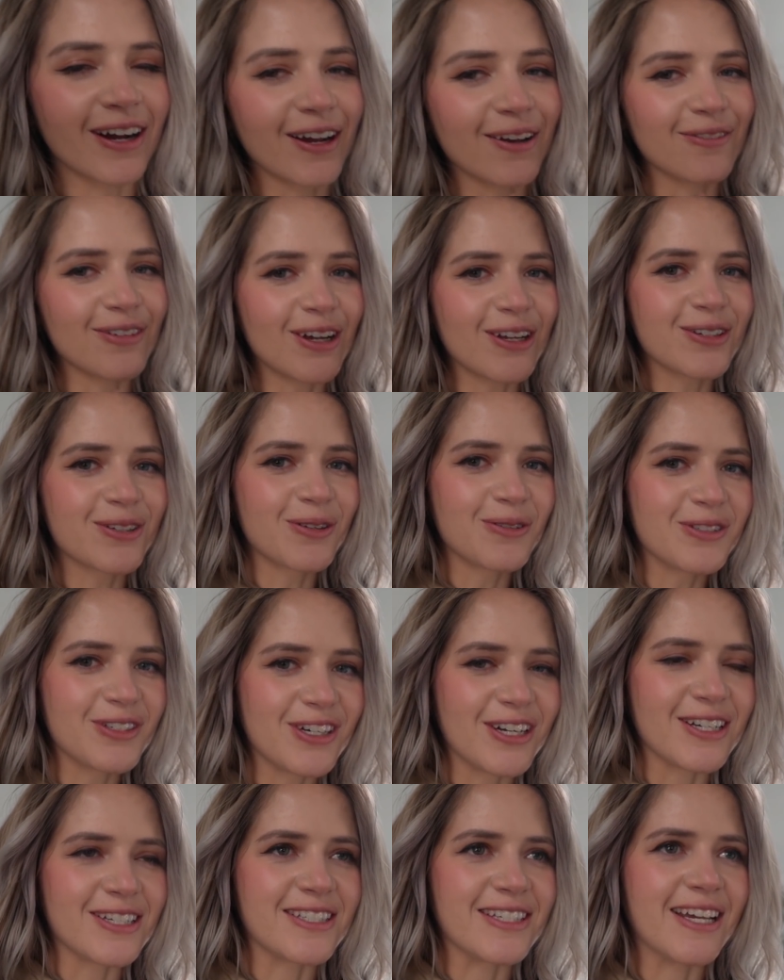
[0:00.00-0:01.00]
I have not told you
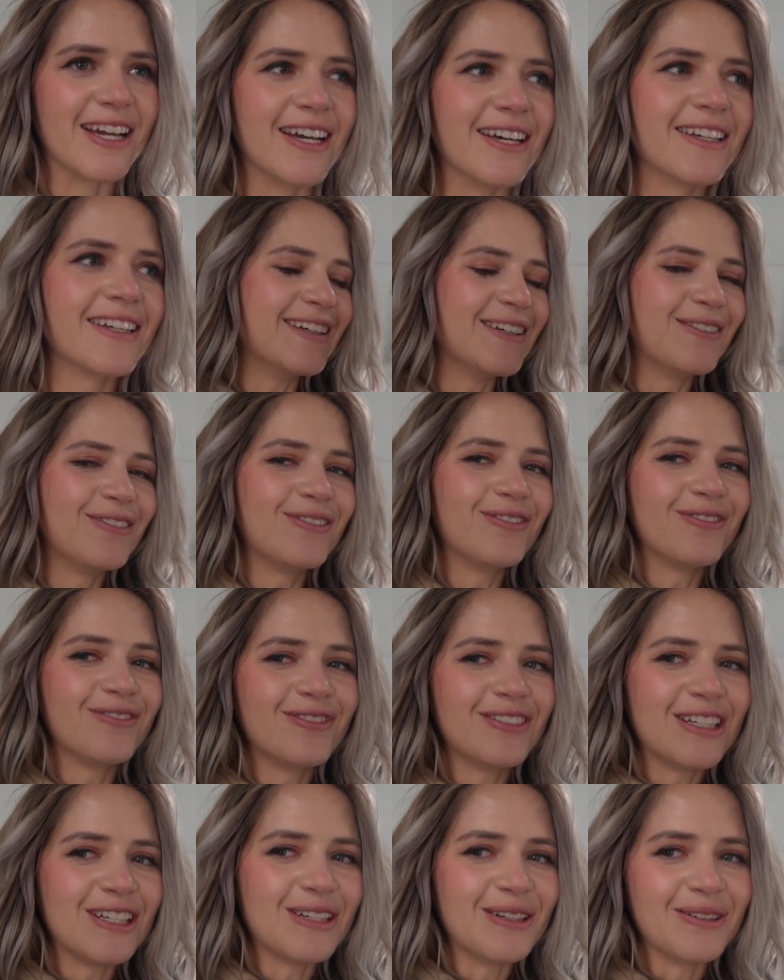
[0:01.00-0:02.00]
guys yet.
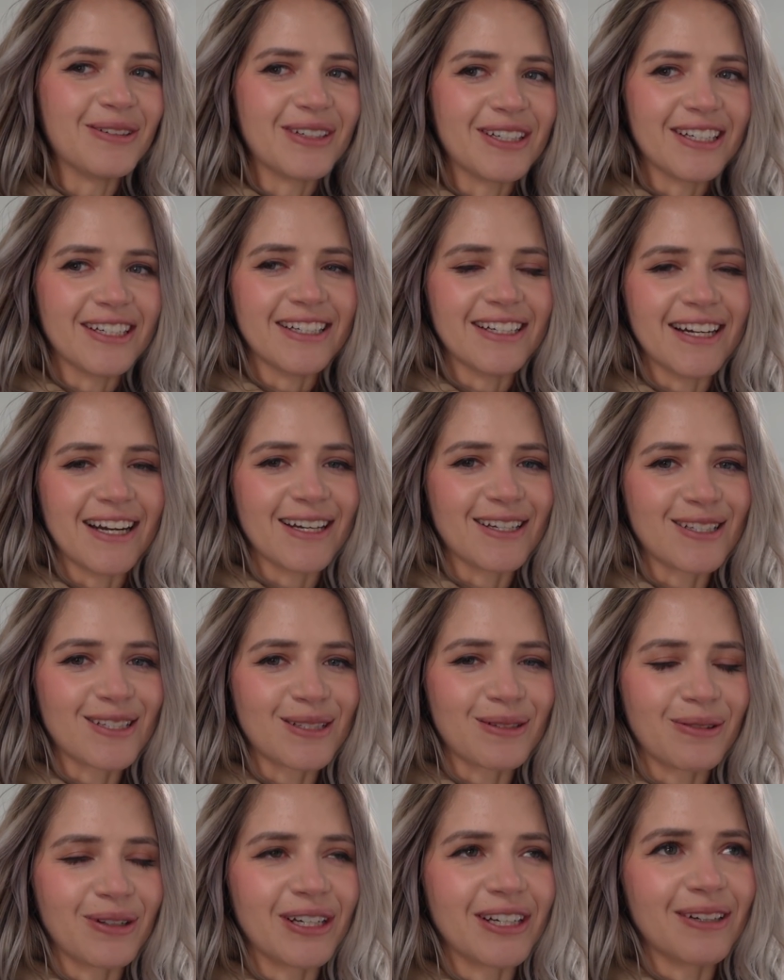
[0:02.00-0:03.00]
If you can
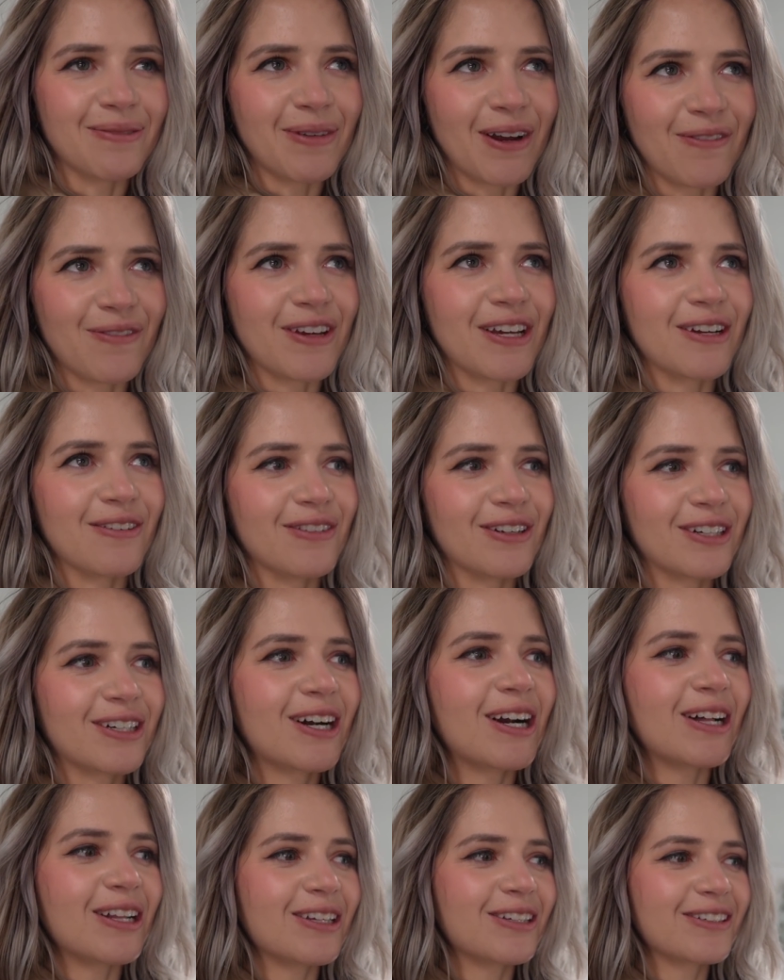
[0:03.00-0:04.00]
guess what my favorite
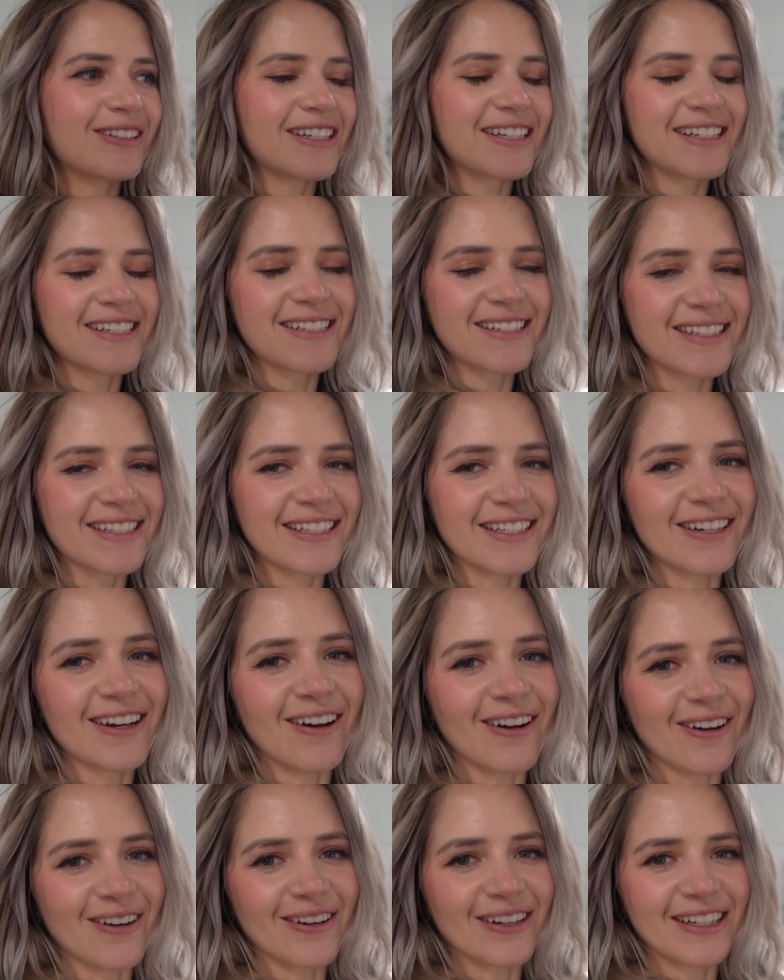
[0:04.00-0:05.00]
color is, you
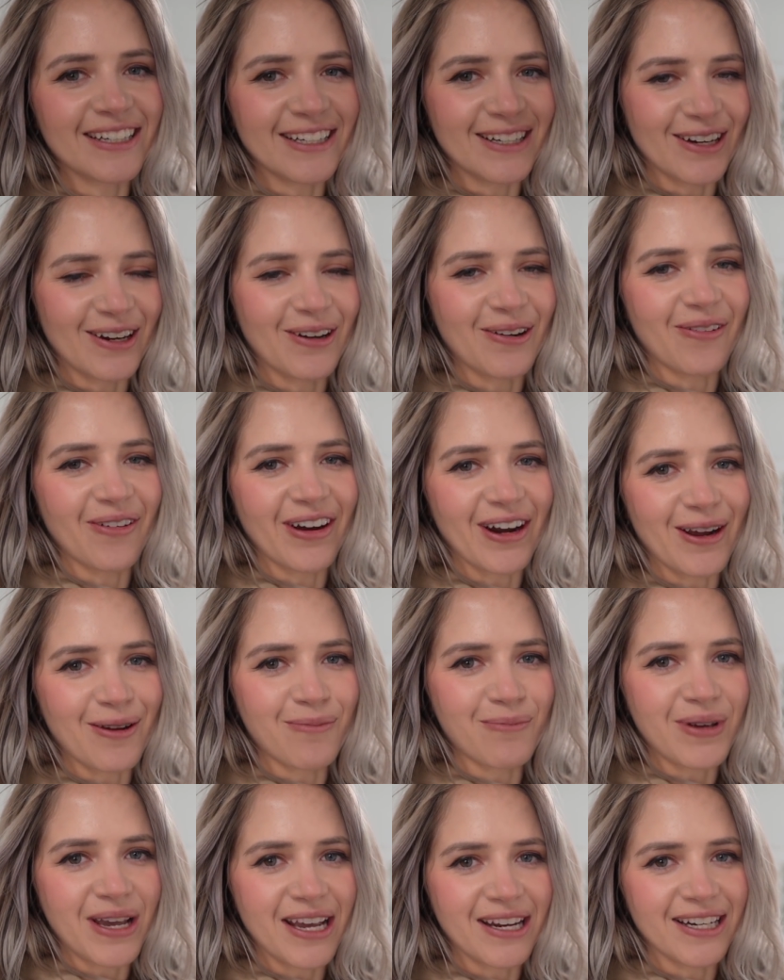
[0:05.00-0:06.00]
already know what
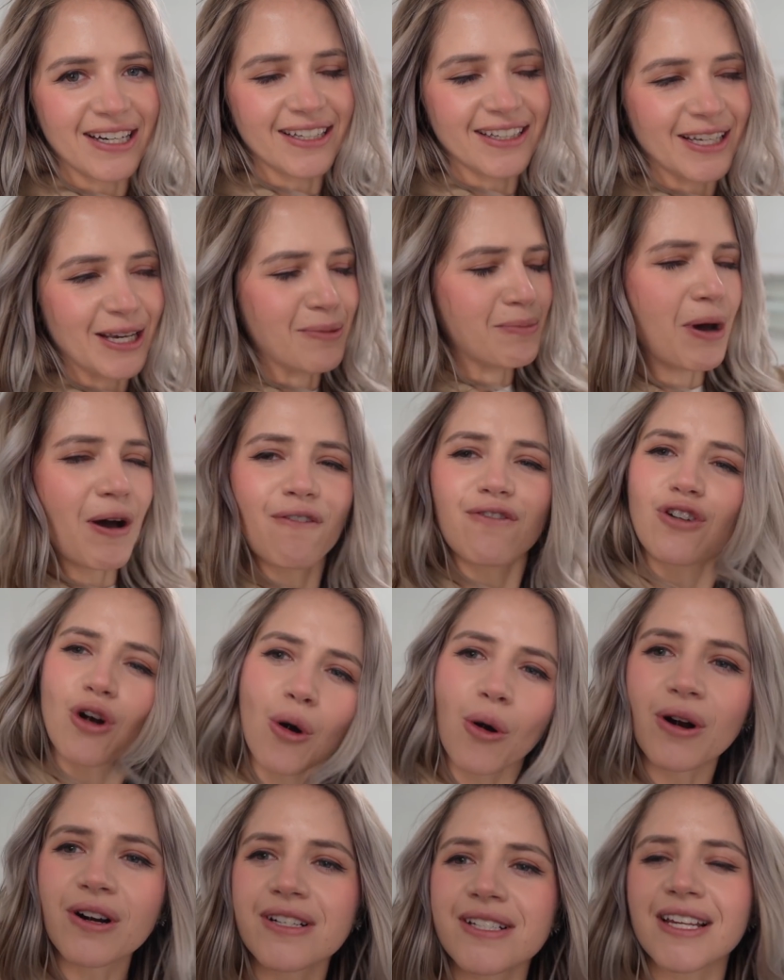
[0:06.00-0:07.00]
I'm painting them. Of
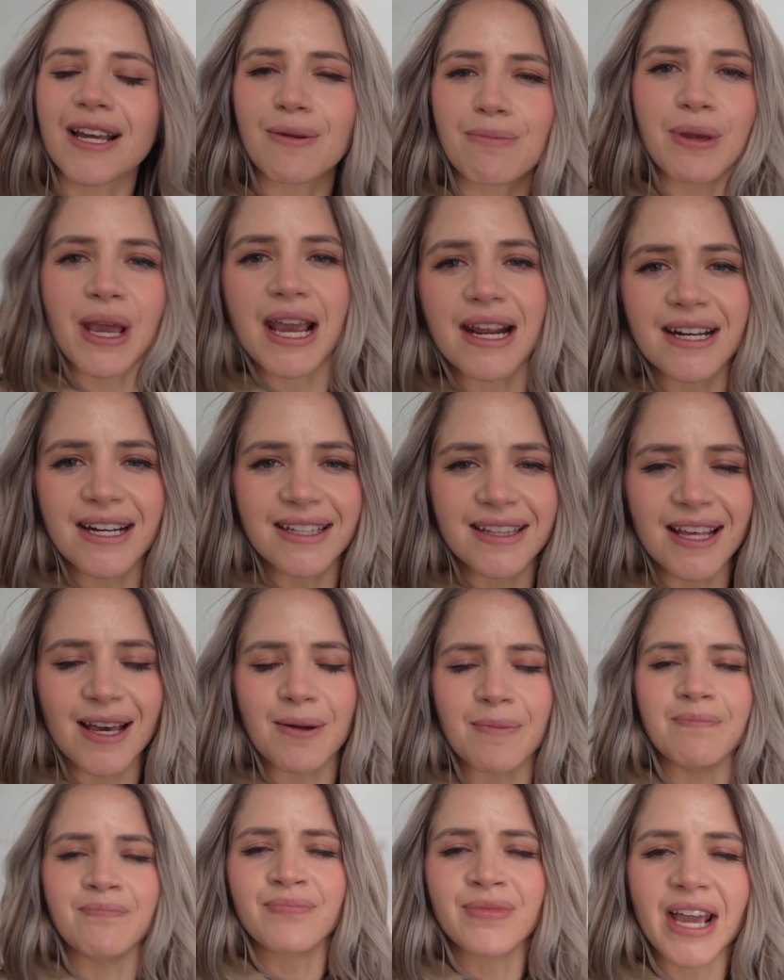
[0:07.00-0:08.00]
course, I'm painting
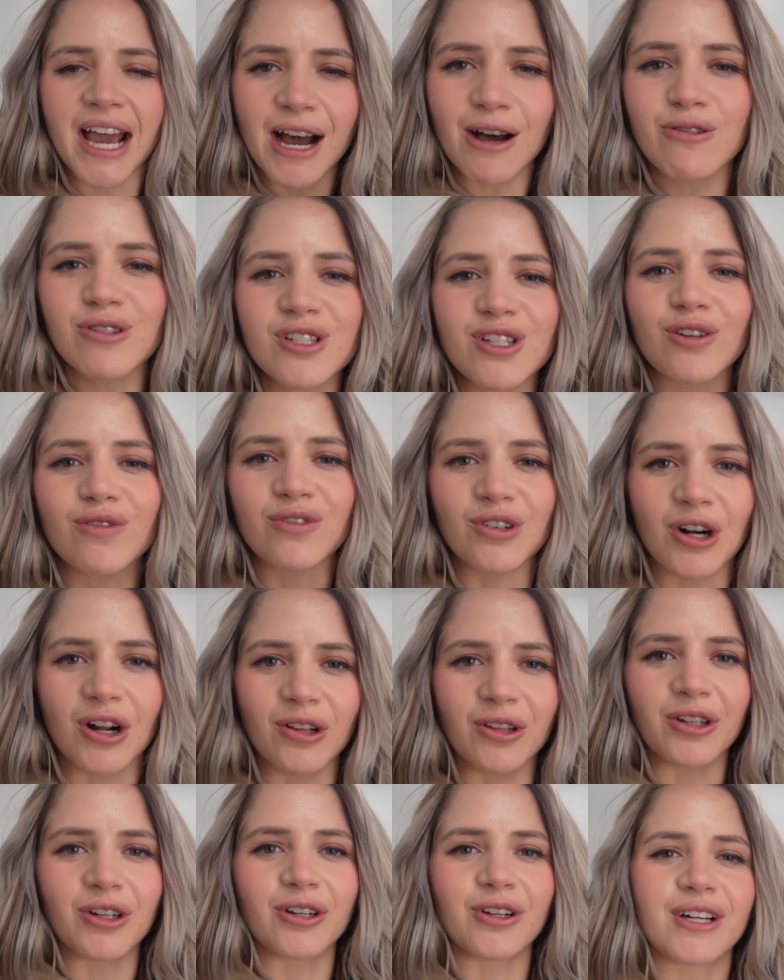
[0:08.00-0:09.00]
them House of
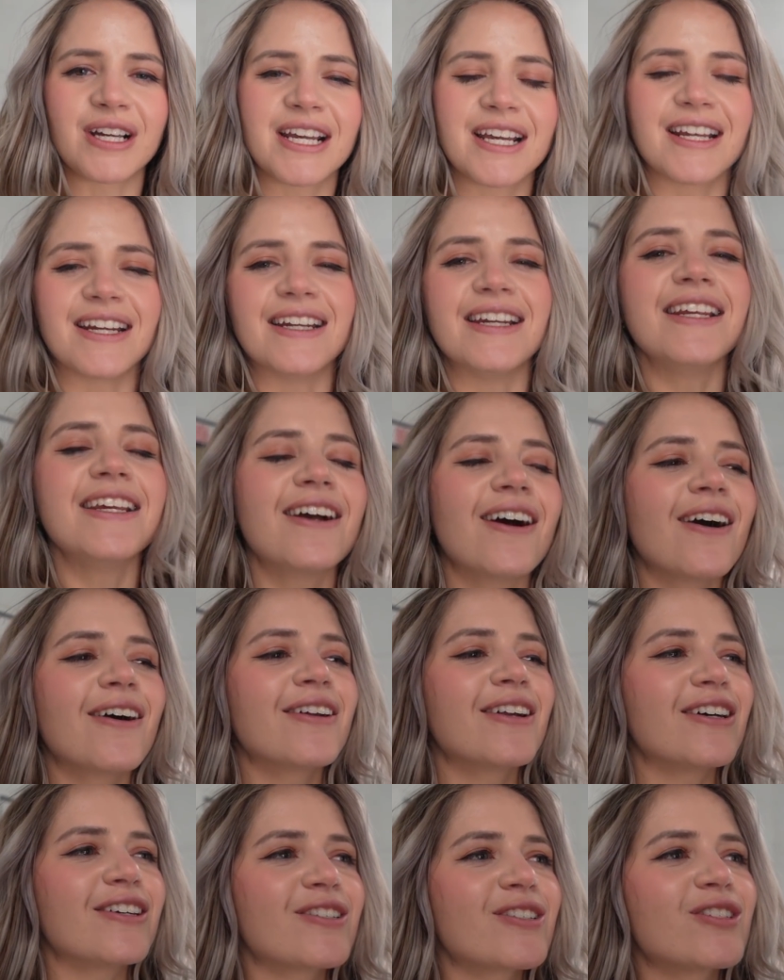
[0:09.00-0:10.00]
Color
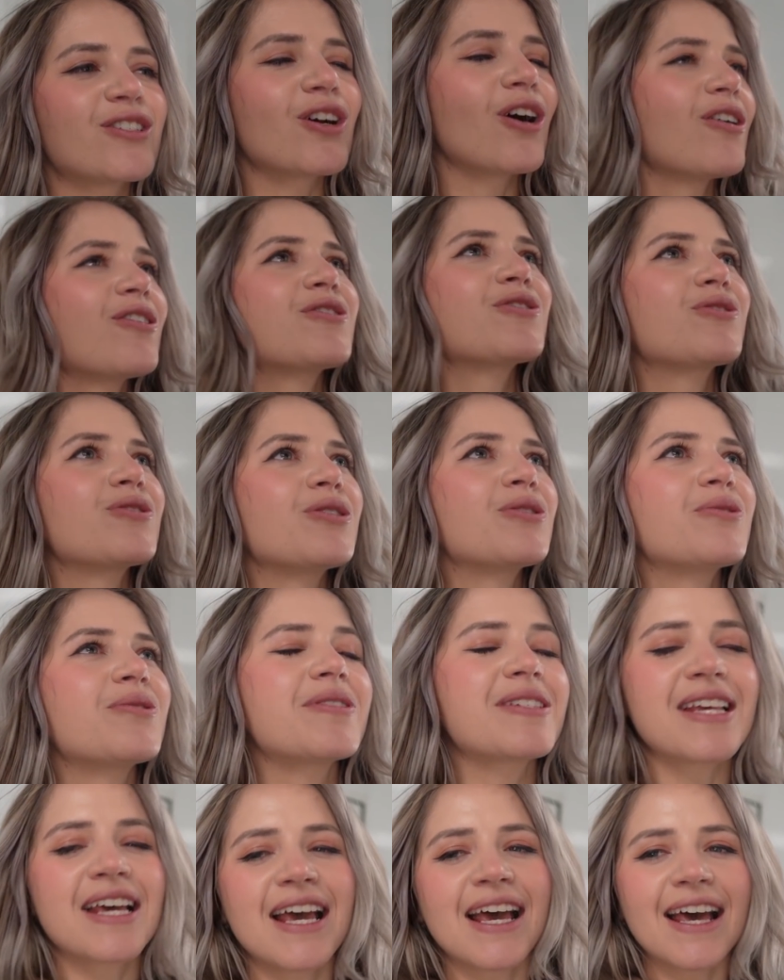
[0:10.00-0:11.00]
Neon
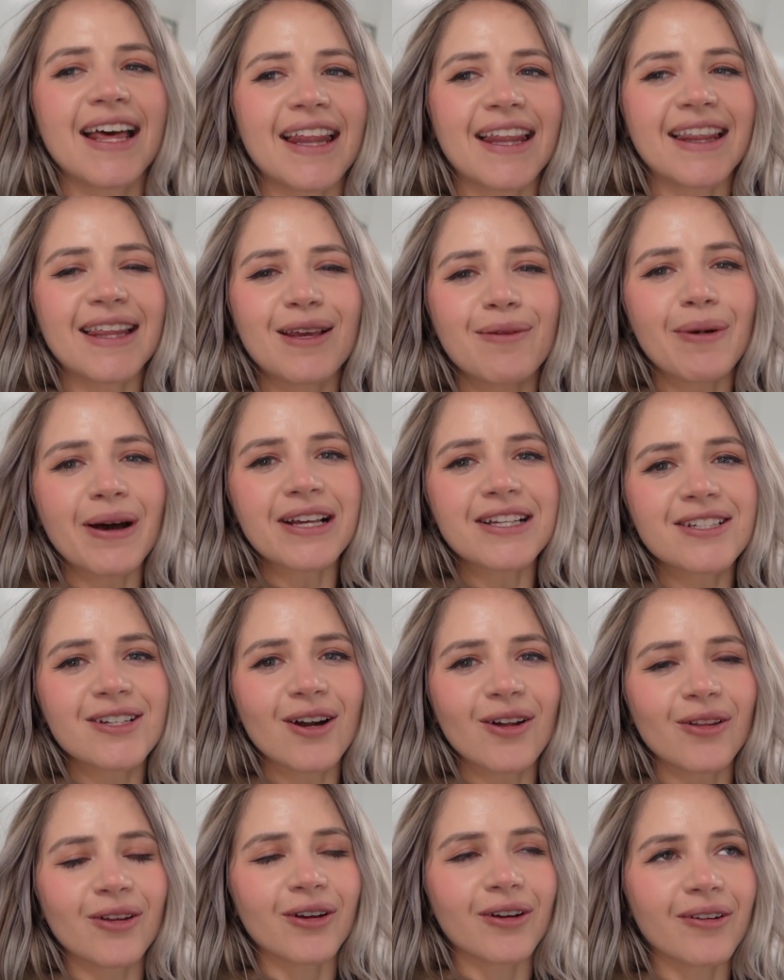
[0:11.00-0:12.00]
Chartreuse, the best
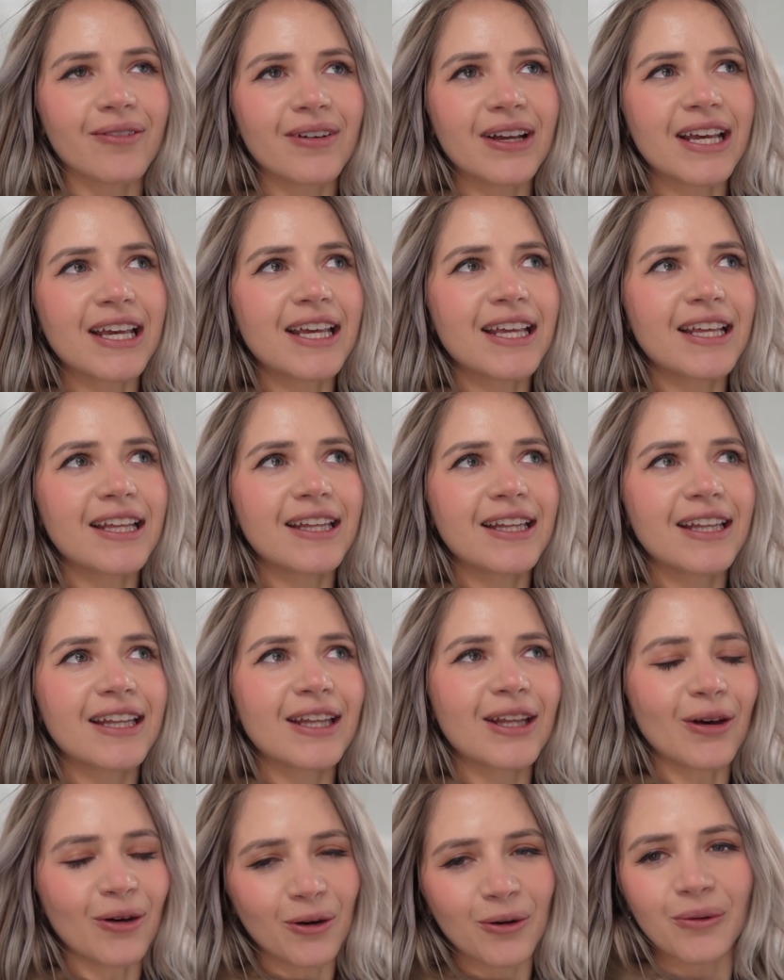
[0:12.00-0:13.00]
color in
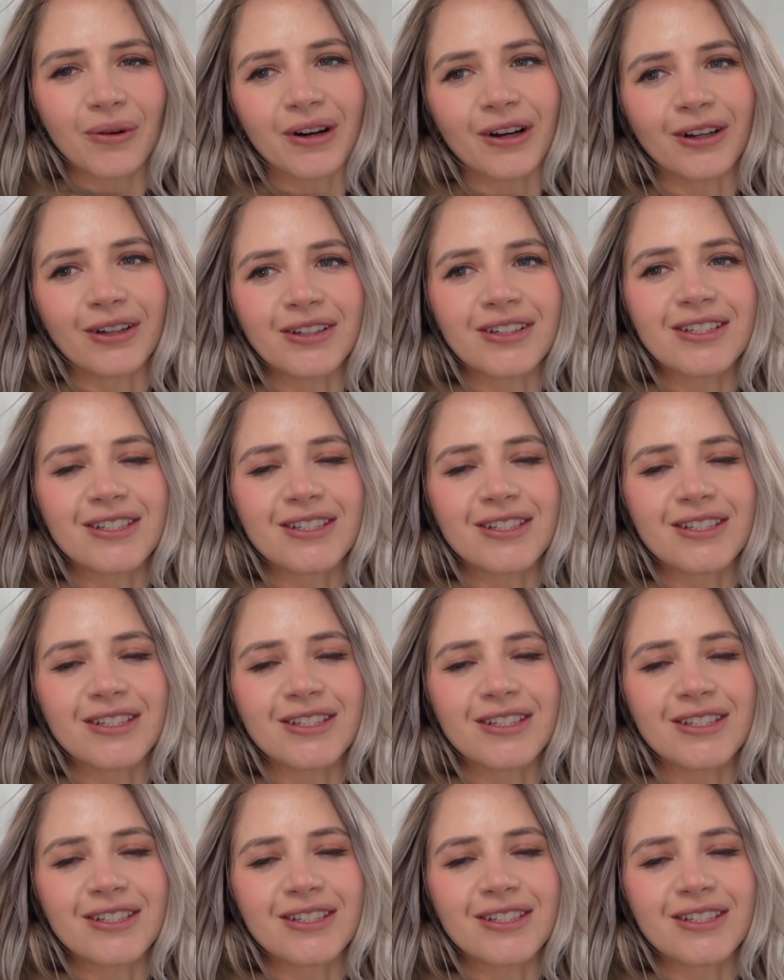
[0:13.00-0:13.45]
the whole world.